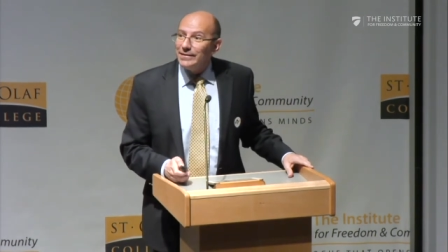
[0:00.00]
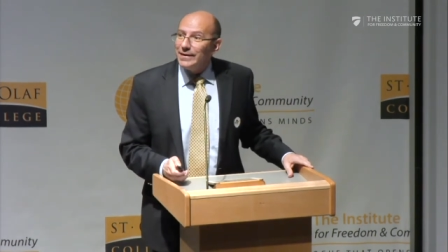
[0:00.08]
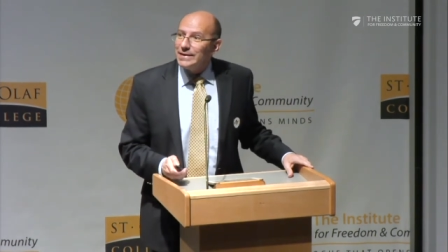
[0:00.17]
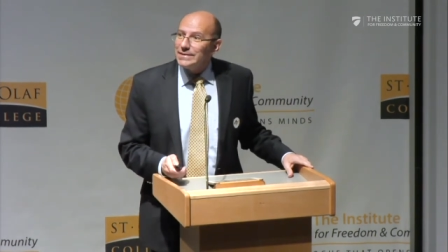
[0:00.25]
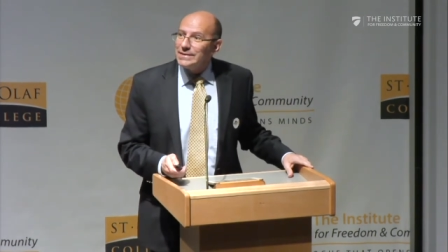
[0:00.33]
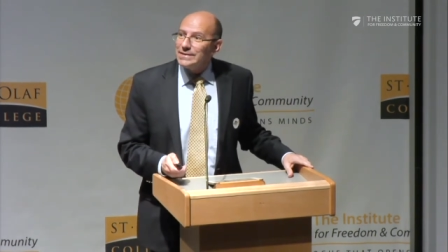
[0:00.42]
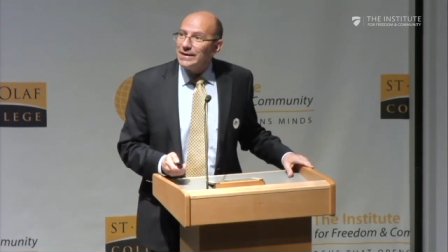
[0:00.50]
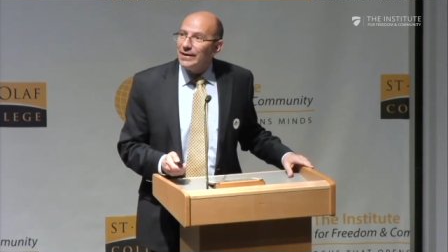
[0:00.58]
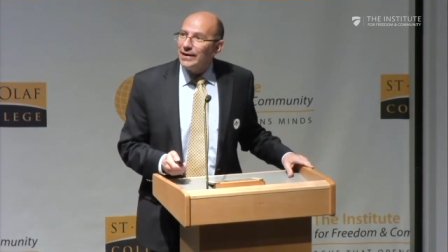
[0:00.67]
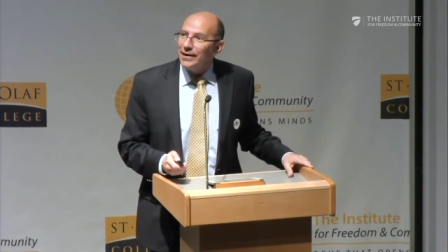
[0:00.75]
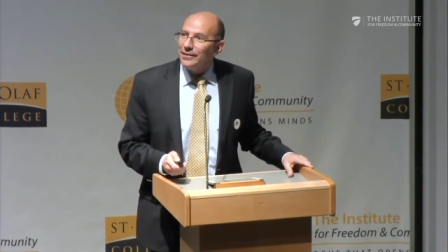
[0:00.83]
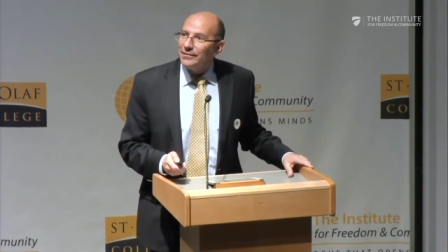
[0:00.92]
these
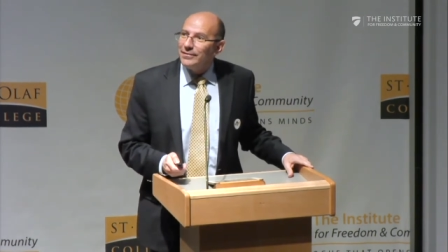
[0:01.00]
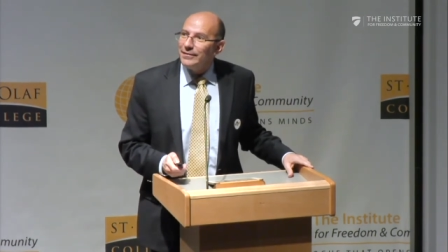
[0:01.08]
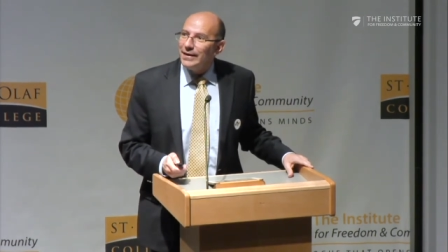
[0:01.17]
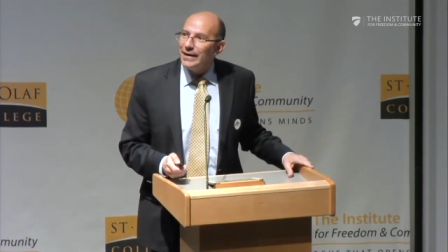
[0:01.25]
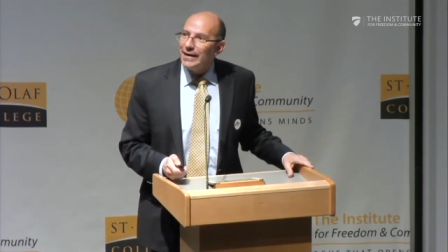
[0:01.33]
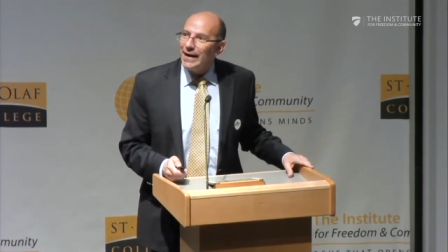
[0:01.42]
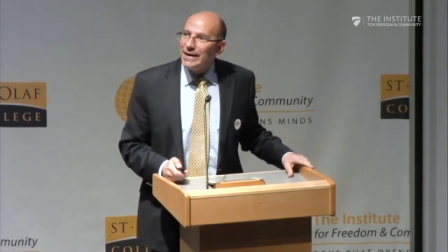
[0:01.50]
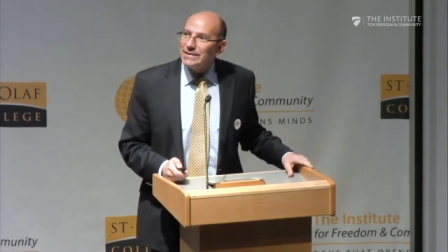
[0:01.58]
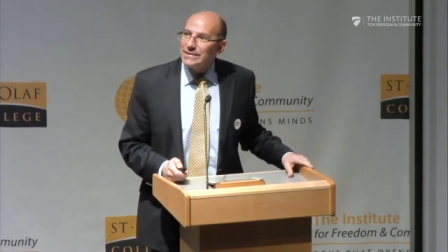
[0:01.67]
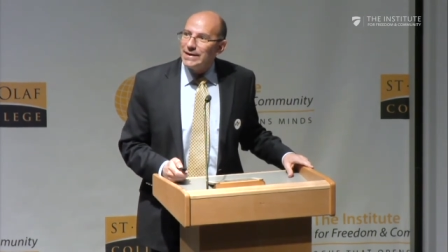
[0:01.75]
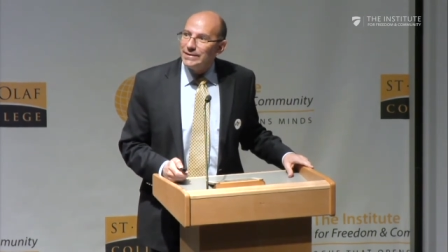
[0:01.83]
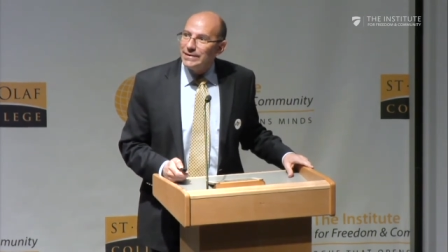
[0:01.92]
uh, three case
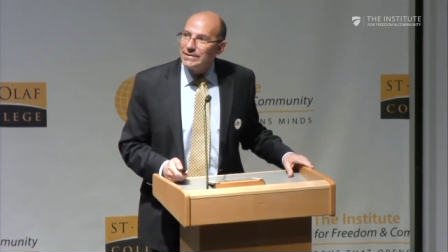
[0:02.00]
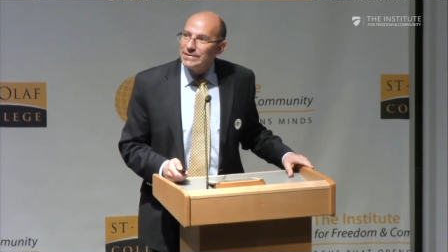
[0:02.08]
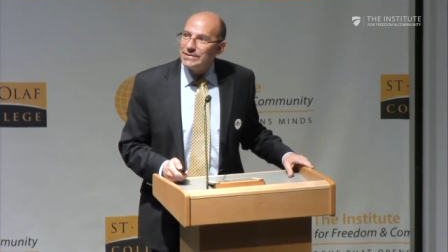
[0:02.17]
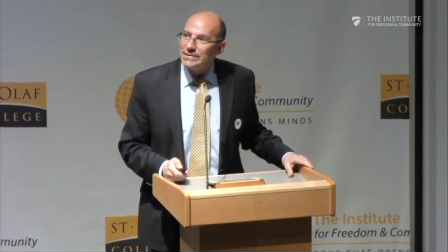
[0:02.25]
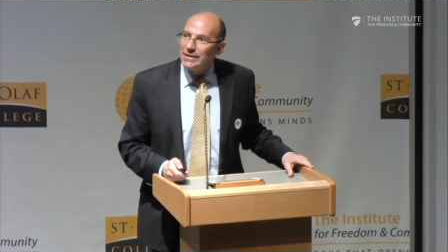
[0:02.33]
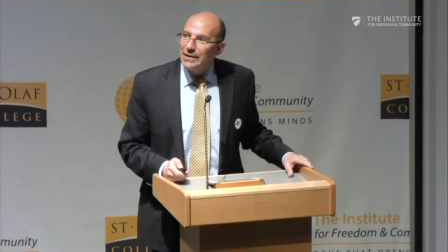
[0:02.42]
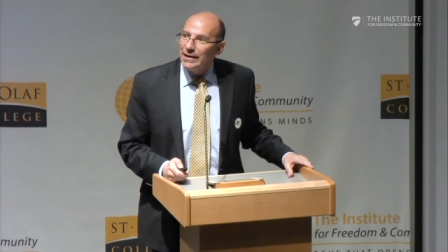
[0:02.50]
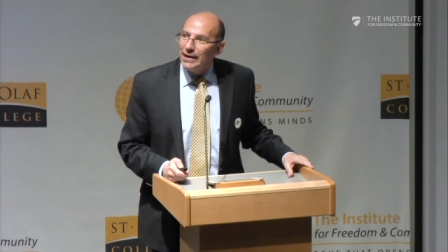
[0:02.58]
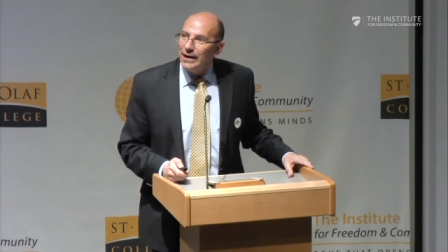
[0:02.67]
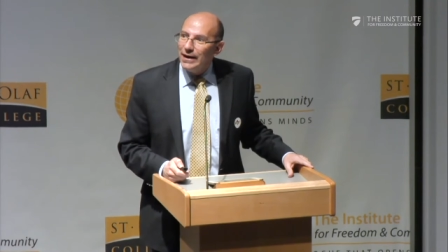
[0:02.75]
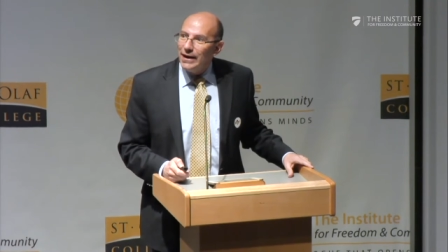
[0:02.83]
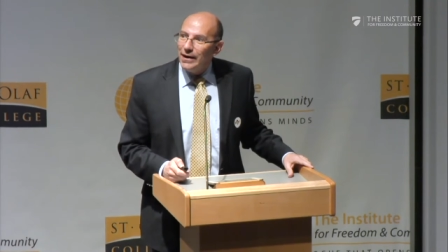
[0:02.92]
studies,
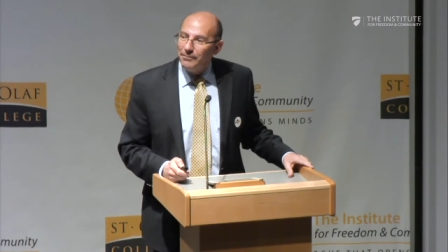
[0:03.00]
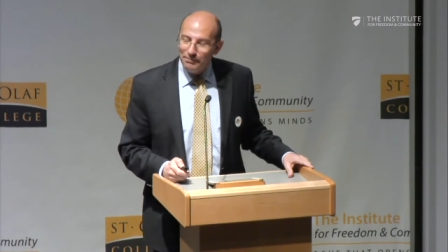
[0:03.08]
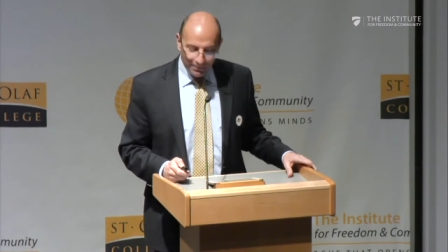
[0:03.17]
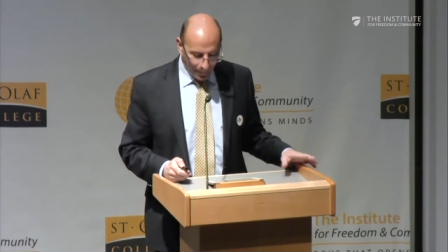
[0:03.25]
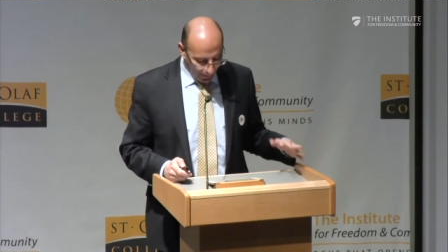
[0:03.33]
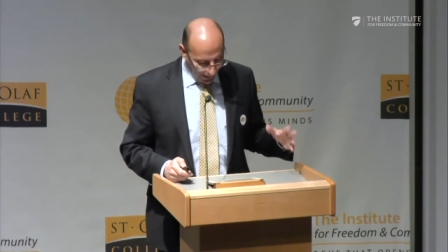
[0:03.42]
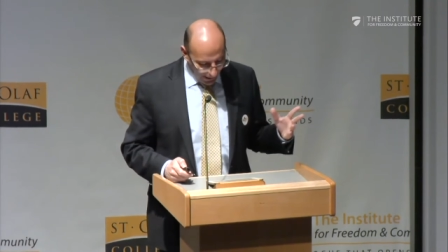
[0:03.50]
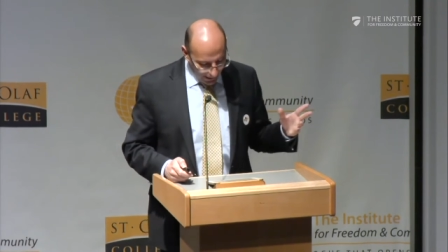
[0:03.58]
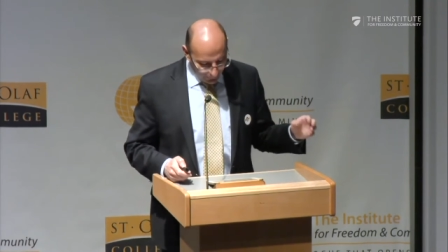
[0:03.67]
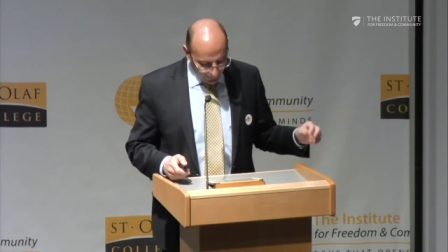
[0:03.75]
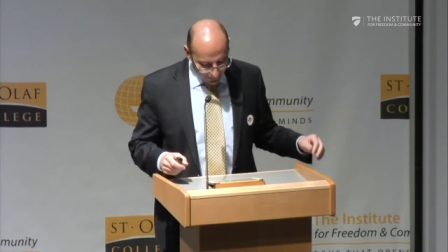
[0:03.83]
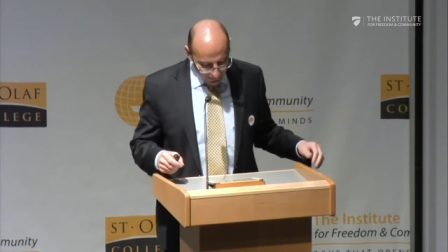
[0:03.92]
um, I
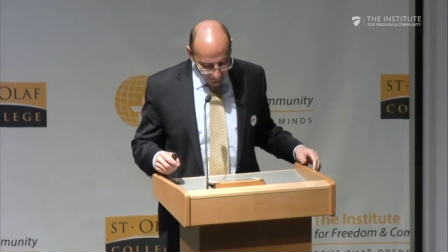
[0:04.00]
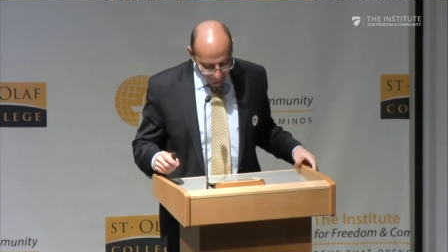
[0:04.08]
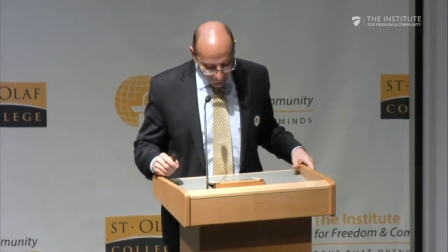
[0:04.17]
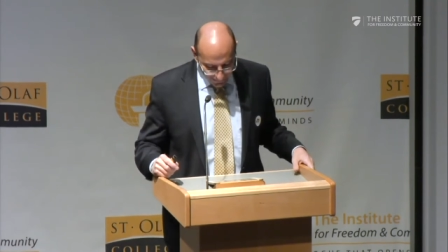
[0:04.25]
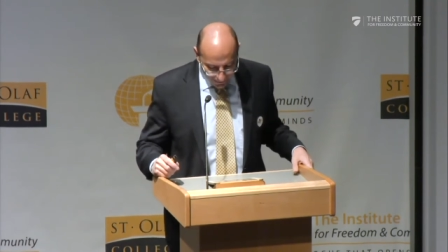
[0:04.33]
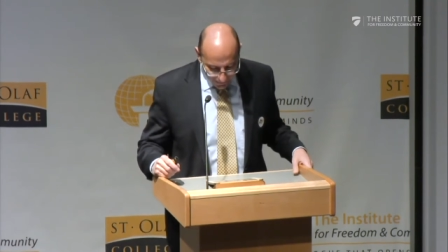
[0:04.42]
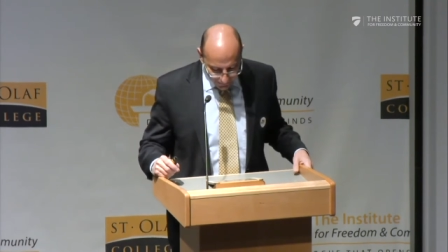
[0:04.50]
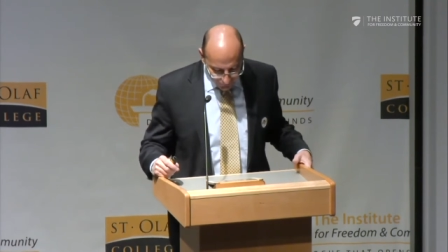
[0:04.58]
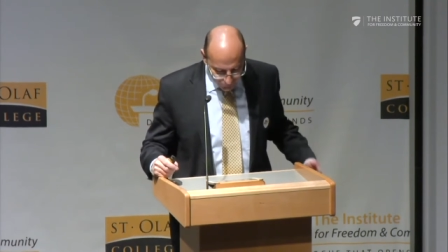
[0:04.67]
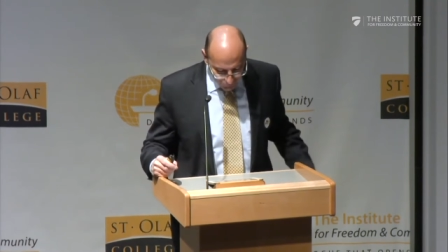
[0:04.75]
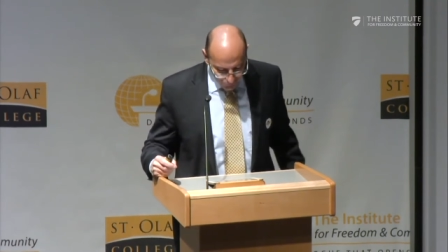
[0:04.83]
will try to